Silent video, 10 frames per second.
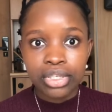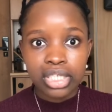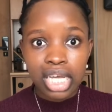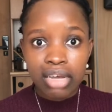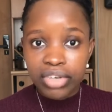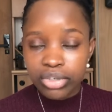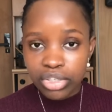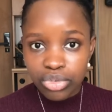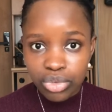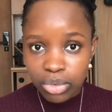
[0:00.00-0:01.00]
They are very
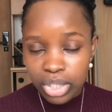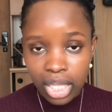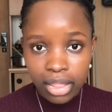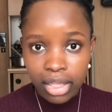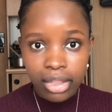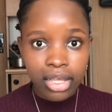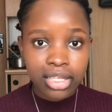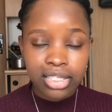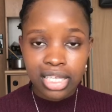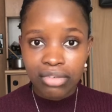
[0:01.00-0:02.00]
strict with
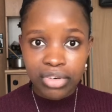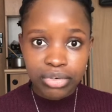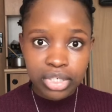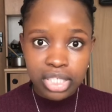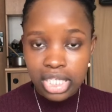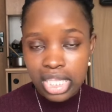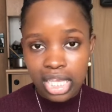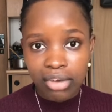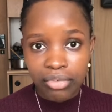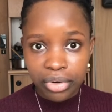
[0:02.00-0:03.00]
attendance. They are very this,
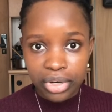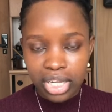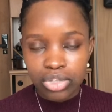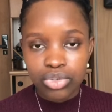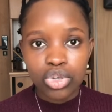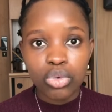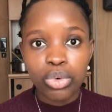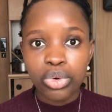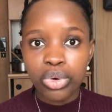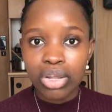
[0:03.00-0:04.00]
they are very that. So you
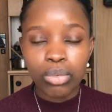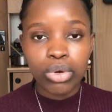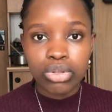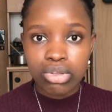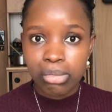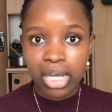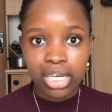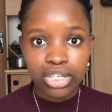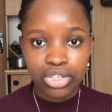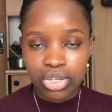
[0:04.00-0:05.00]
will know how you want to
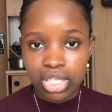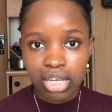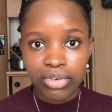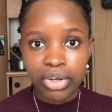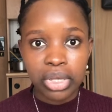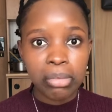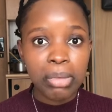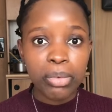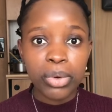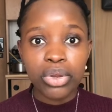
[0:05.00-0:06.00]
manage yourself. Okay,
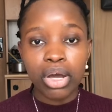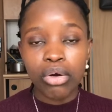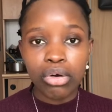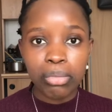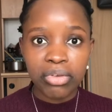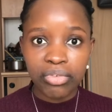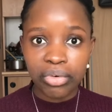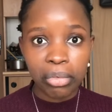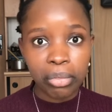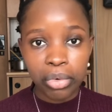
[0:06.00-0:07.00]
maybe when you are coming
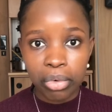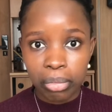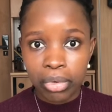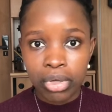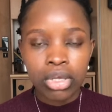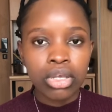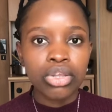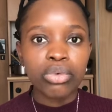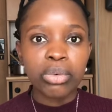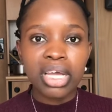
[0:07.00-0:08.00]
from home,
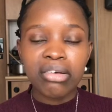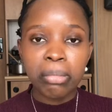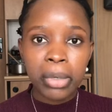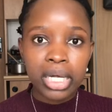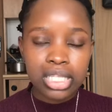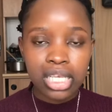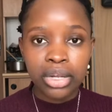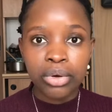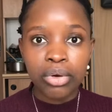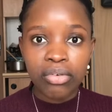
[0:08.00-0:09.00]
you would have packed
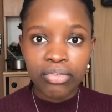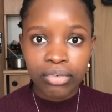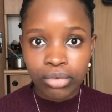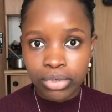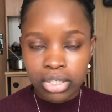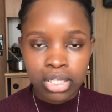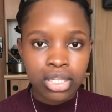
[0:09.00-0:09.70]
enough food